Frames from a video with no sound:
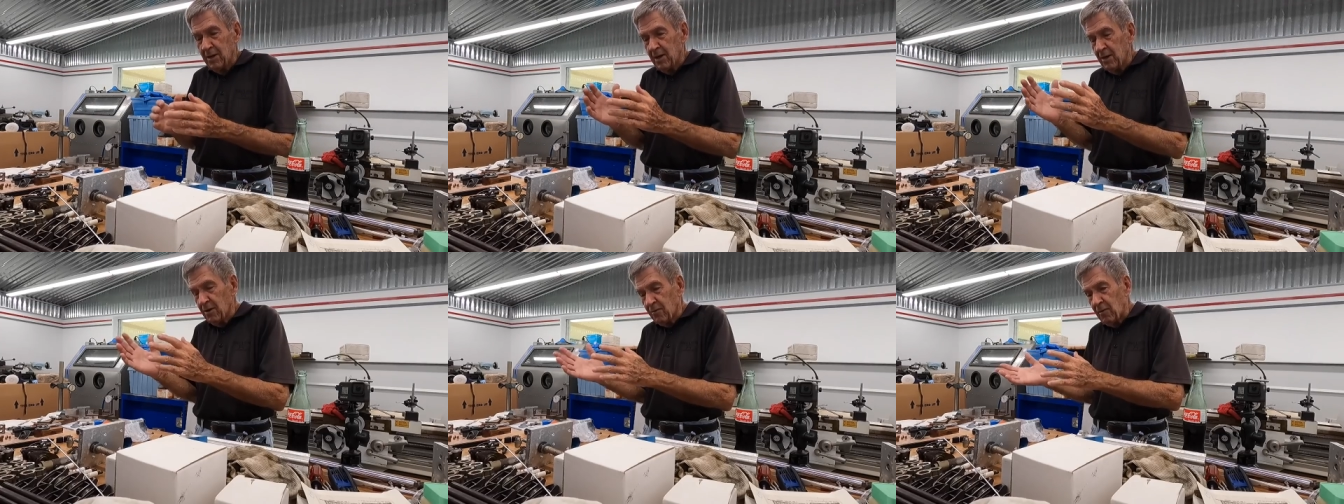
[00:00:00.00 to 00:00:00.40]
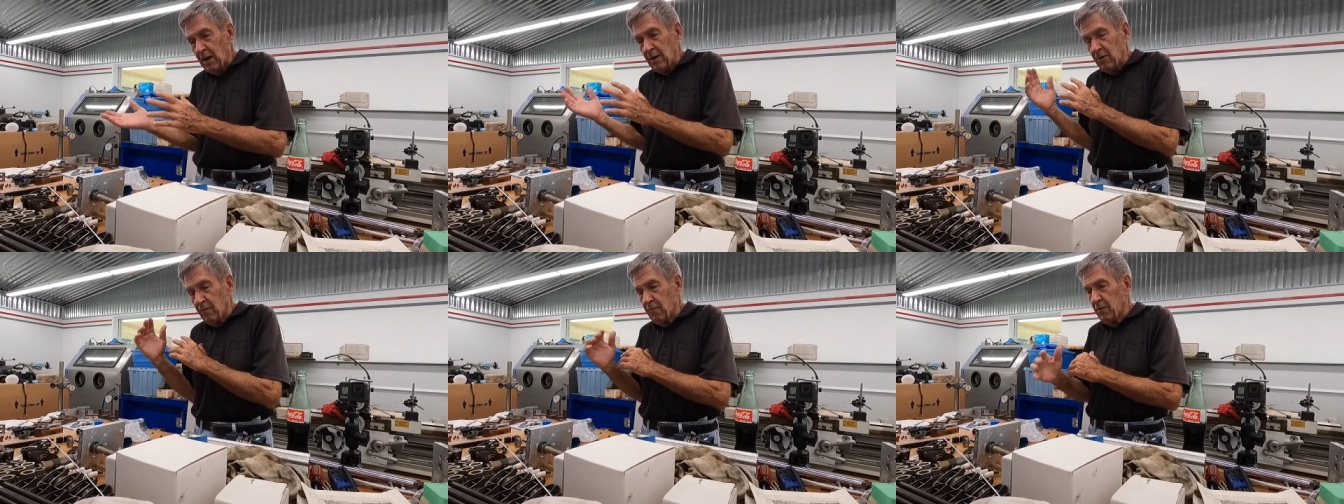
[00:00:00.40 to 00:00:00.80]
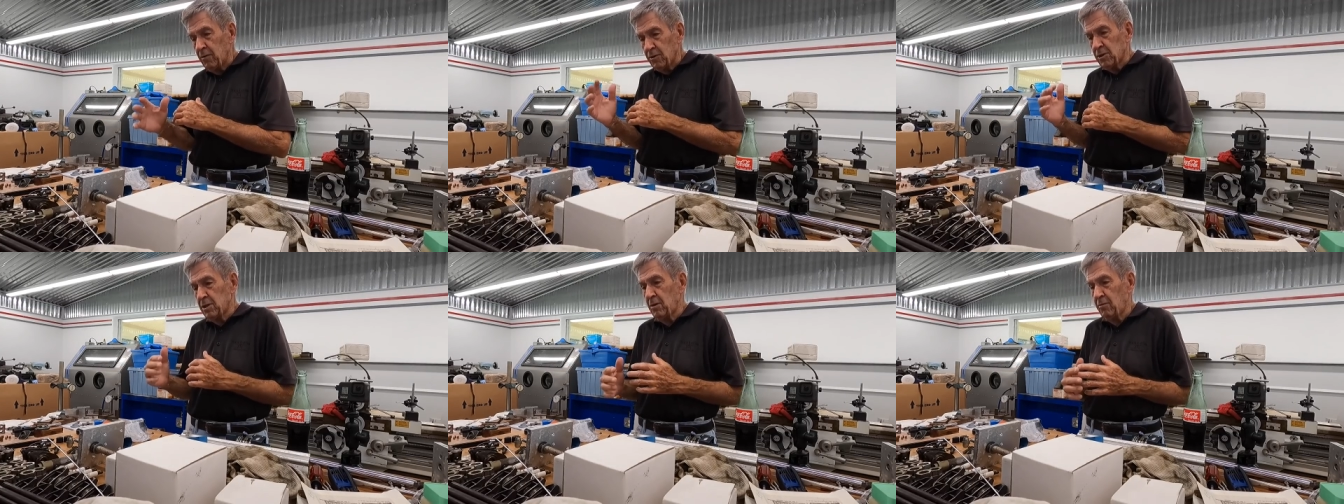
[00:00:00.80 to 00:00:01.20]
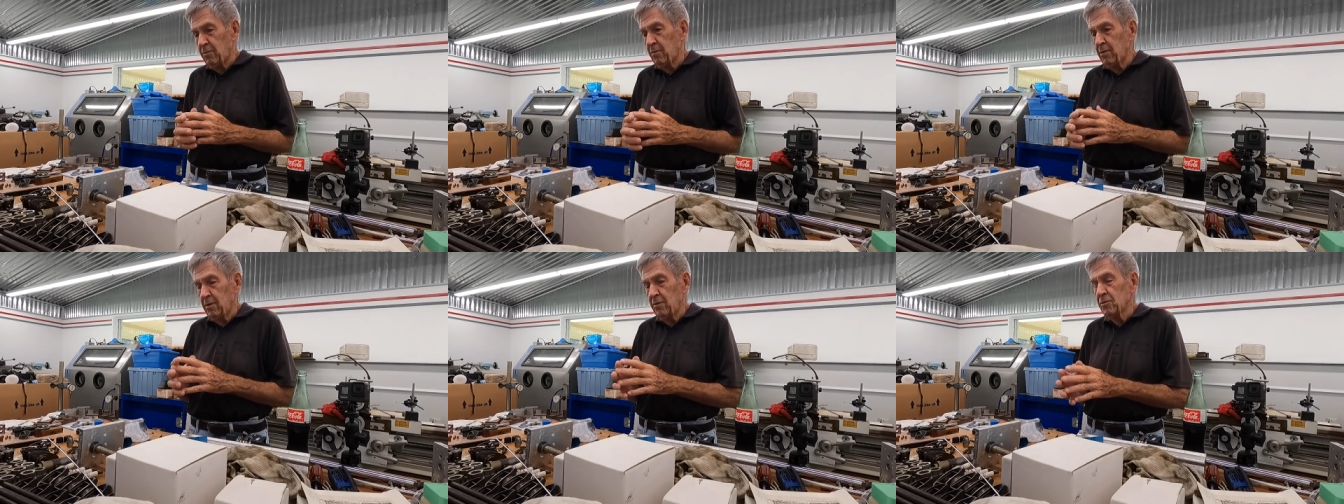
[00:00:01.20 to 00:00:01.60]
he'd look right over your shoulder,
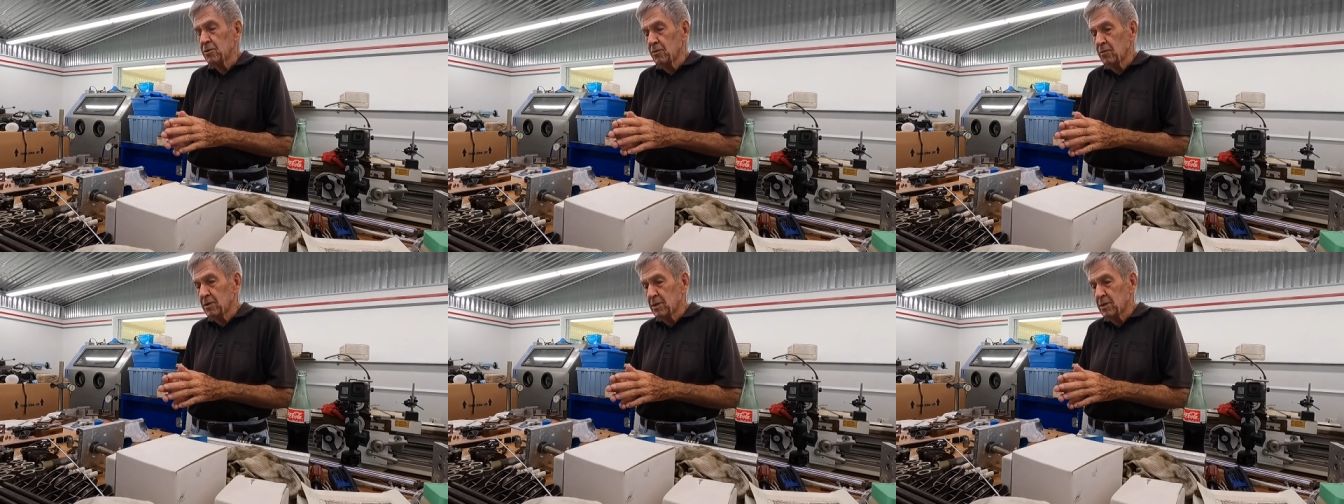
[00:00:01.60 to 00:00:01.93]
and he was doing